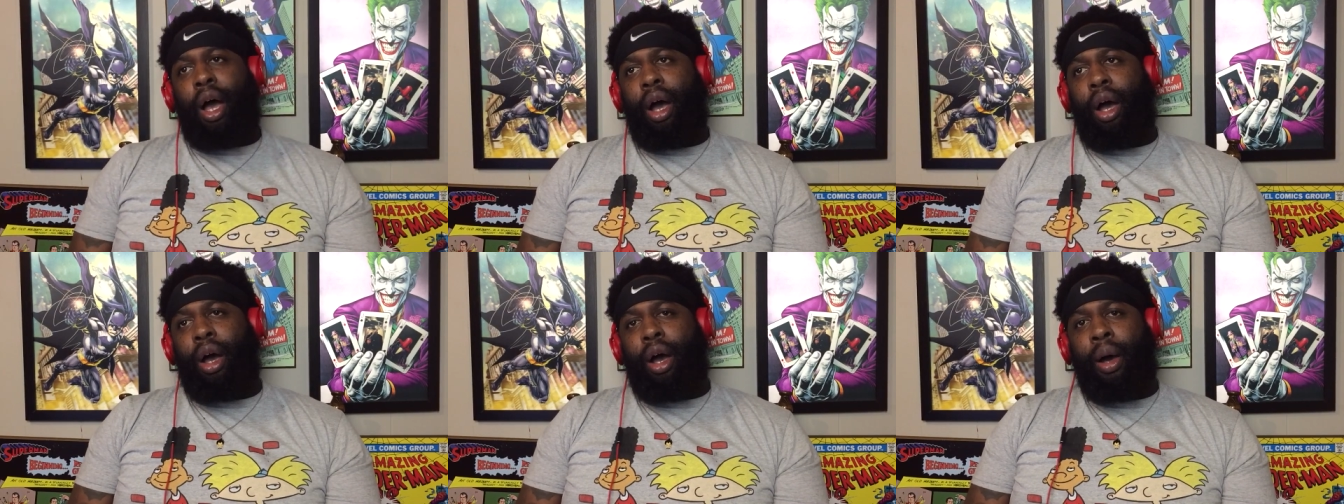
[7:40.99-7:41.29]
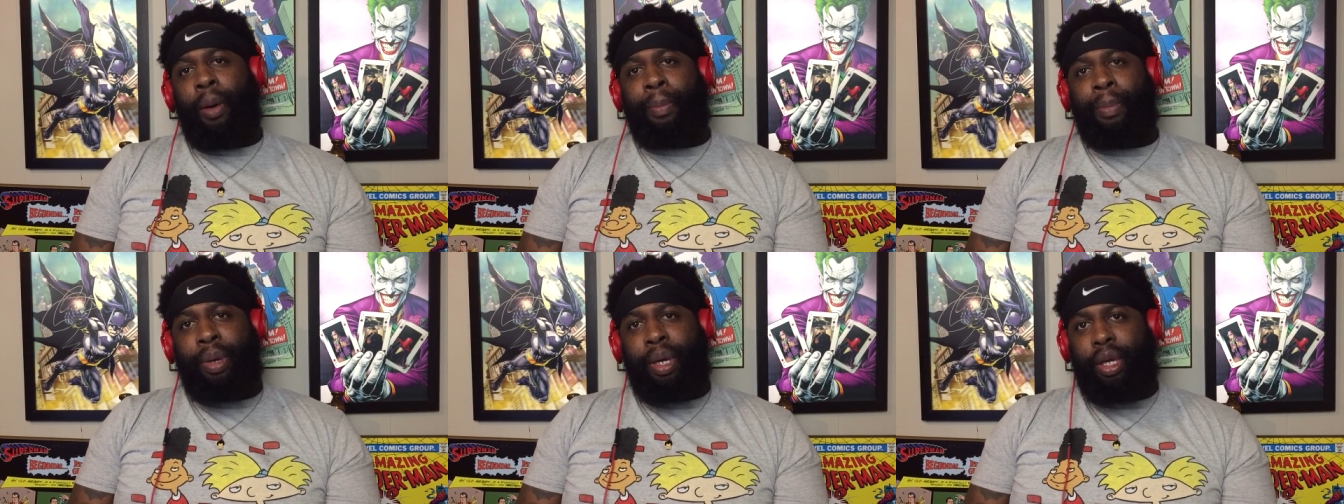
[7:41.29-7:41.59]

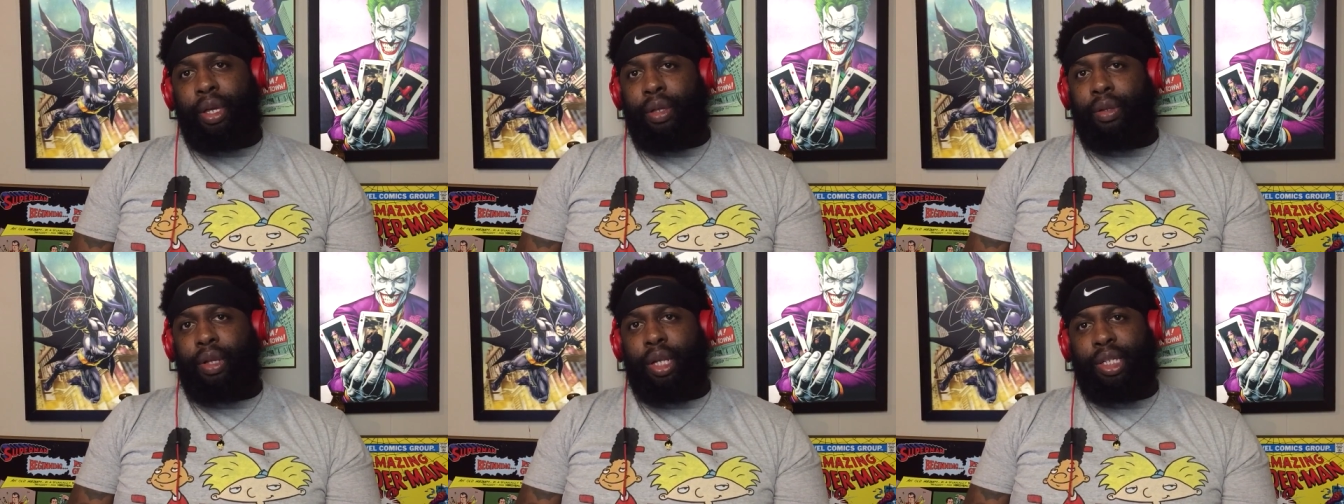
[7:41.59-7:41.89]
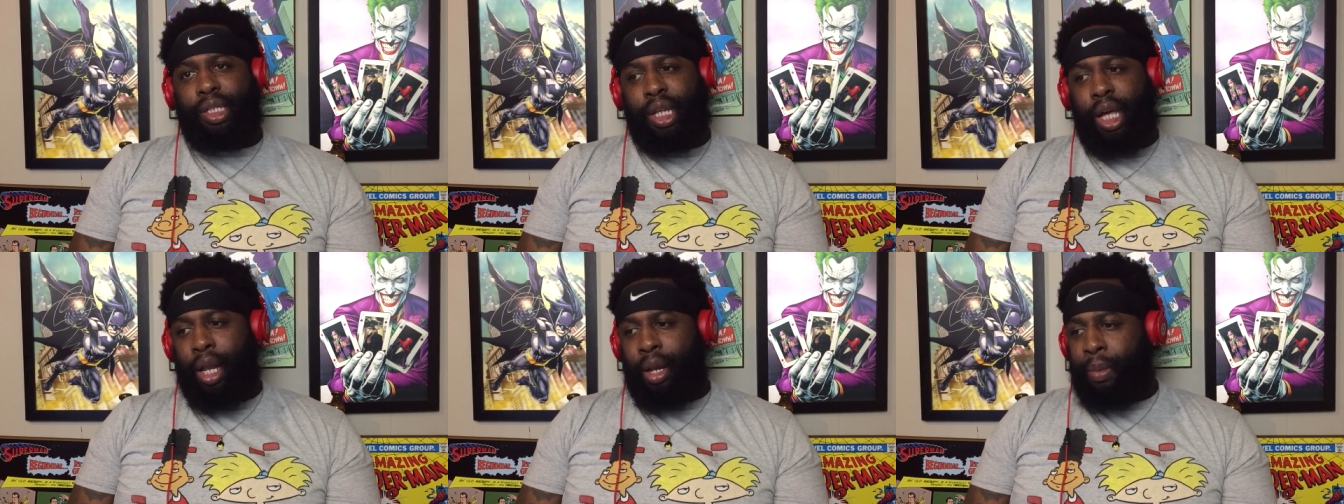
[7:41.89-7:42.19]
a B,
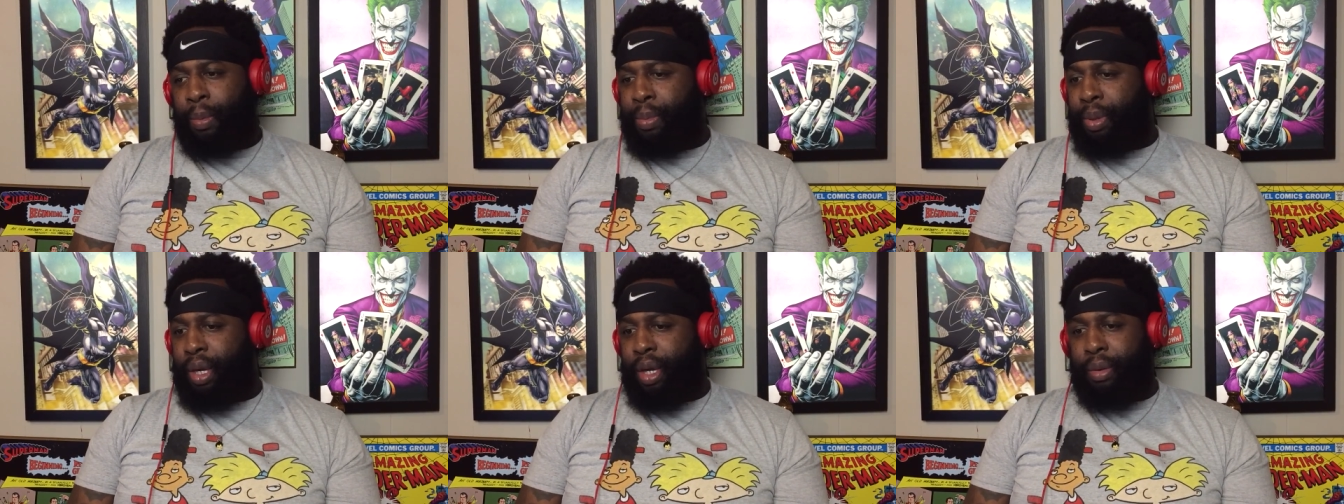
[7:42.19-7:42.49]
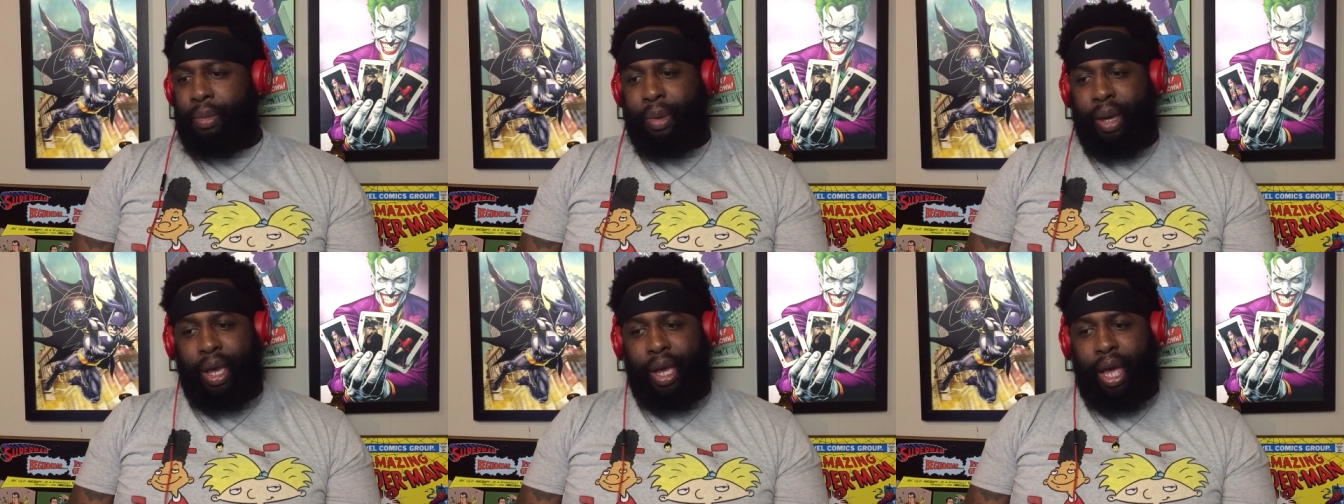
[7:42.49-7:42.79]
a solid
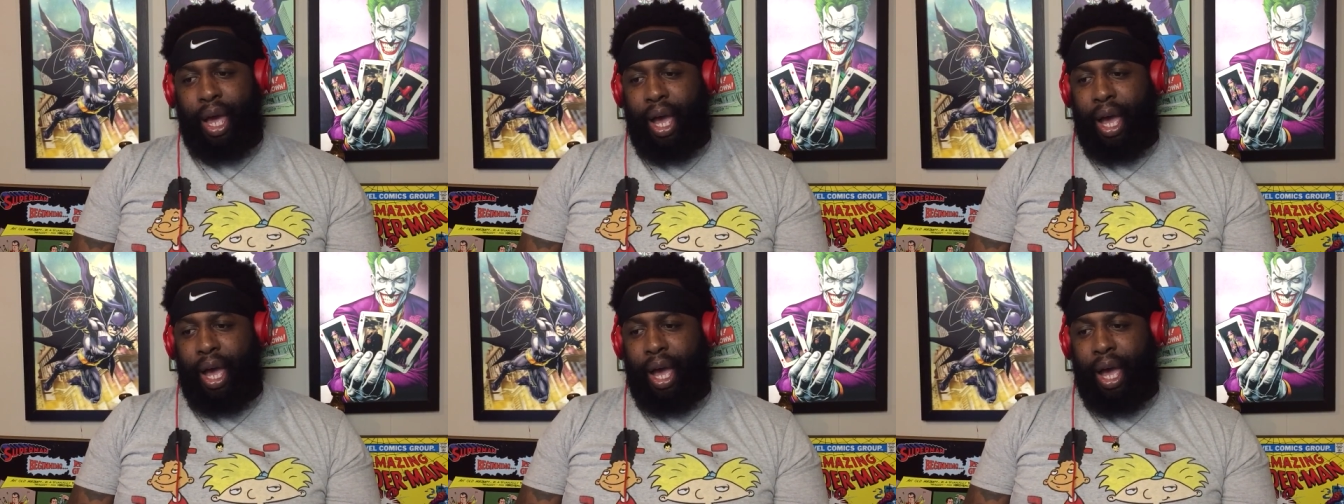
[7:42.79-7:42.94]
B, man.